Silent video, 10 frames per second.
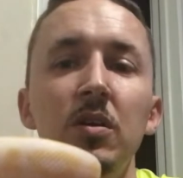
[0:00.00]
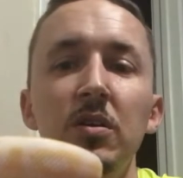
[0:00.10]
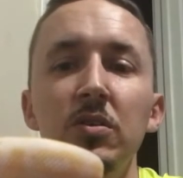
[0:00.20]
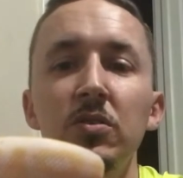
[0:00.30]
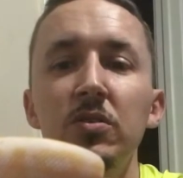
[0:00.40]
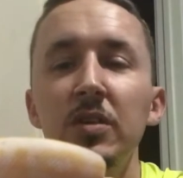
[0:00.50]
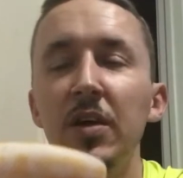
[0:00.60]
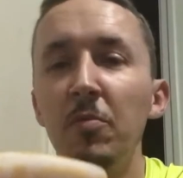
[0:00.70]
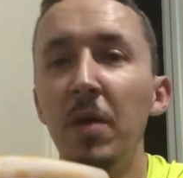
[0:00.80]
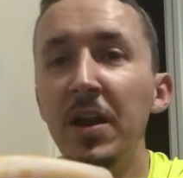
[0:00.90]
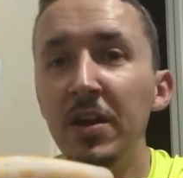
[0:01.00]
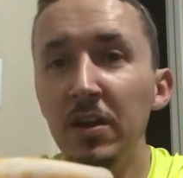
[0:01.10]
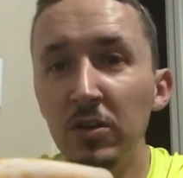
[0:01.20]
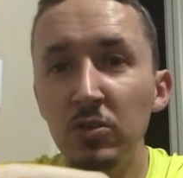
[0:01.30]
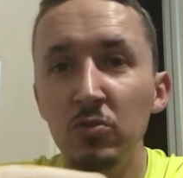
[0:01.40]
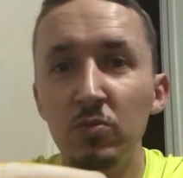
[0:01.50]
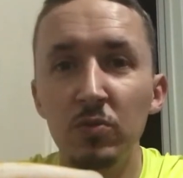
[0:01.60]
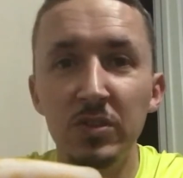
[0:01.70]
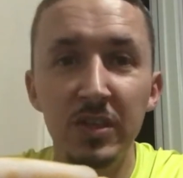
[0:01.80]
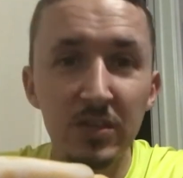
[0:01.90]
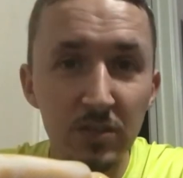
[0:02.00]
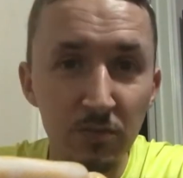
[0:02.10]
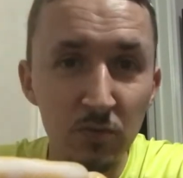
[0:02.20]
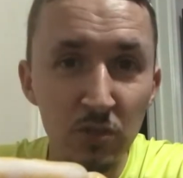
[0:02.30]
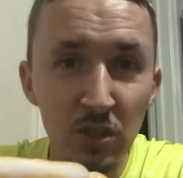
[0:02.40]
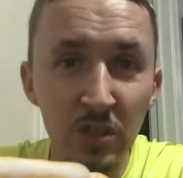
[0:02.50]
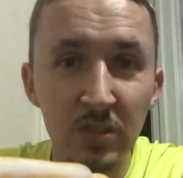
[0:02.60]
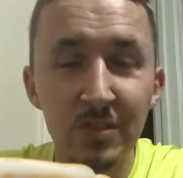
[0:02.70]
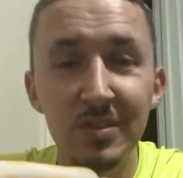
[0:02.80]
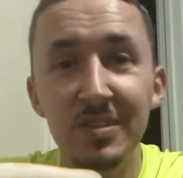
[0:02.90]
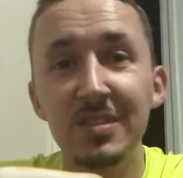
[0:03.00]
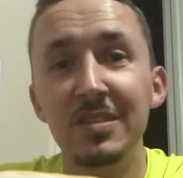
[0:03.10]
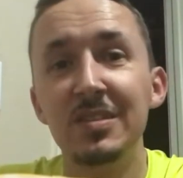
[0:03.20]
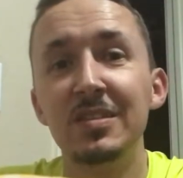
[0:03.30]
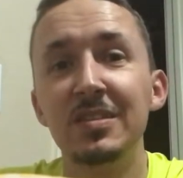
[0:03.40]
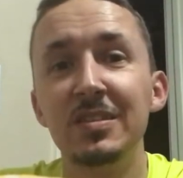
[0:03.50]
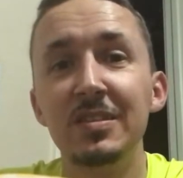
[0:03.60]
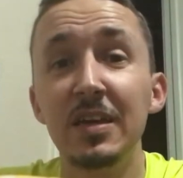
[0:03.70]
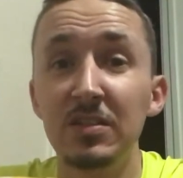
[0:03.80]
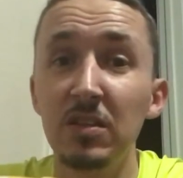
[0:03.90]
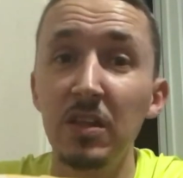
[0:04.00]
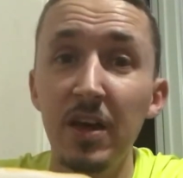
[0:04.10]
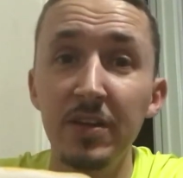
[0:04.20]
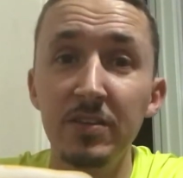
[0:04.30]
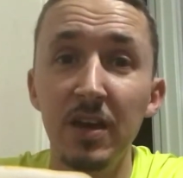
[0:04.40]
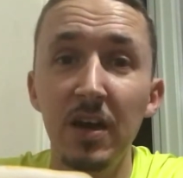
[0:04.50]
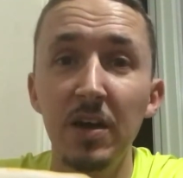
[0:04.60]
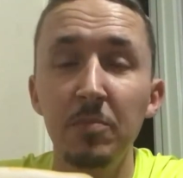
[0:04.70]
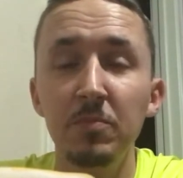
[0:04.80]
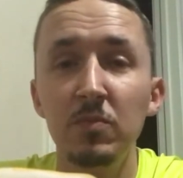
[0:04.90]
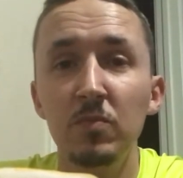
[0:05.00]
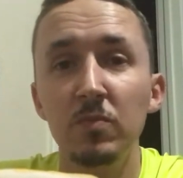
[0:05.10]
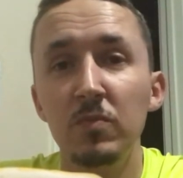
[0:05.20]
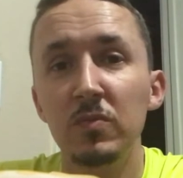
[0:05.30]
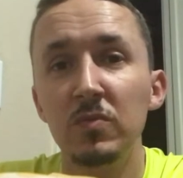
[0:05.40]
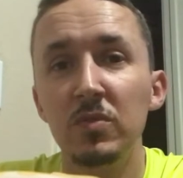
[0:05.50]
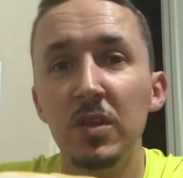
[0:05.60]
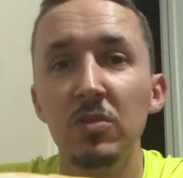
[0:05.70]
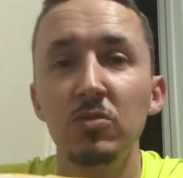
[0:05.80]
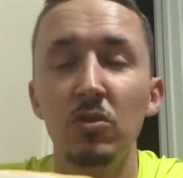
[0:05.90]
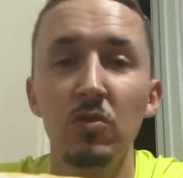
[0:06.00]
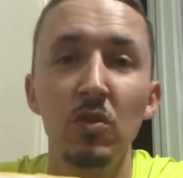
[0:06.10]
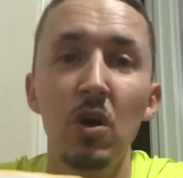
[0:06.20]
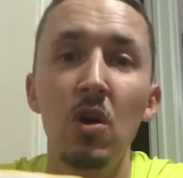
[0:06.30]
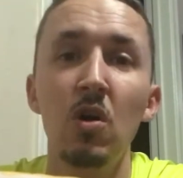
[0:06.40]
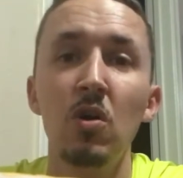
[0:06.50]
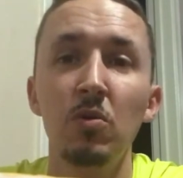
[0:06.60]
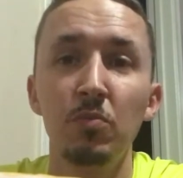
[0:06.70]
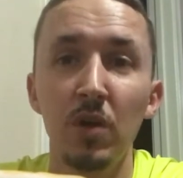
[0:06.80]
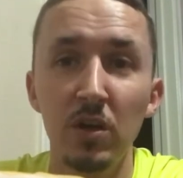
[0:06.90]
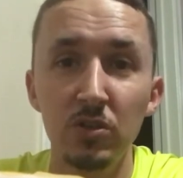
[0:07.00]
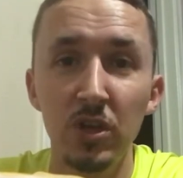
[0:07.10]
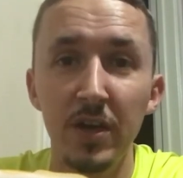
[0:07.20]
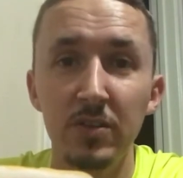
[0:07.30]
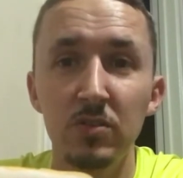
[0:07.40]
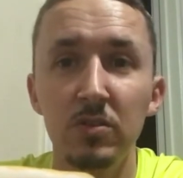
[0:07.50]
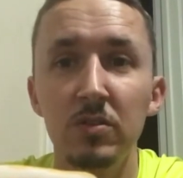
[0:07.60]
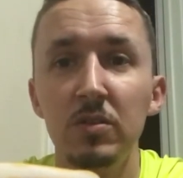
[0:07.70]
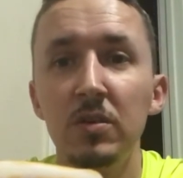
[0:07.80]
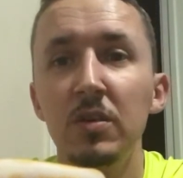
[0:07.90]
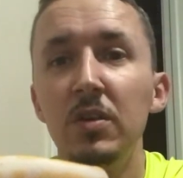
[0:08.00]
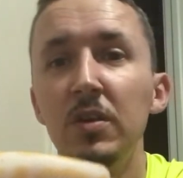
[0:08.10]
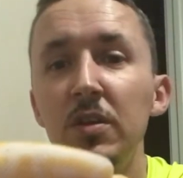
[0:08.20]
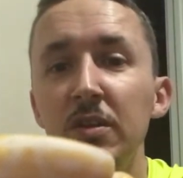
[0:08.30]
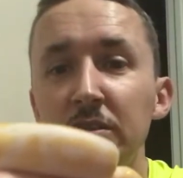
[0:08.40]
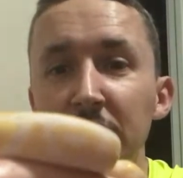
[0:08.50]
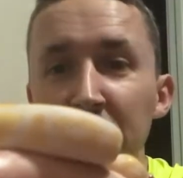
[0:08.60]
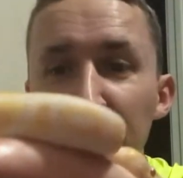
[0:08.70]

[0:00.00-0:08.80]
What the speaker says: because everybody knows recessive genes takes a lot of time. Those are long projects. This in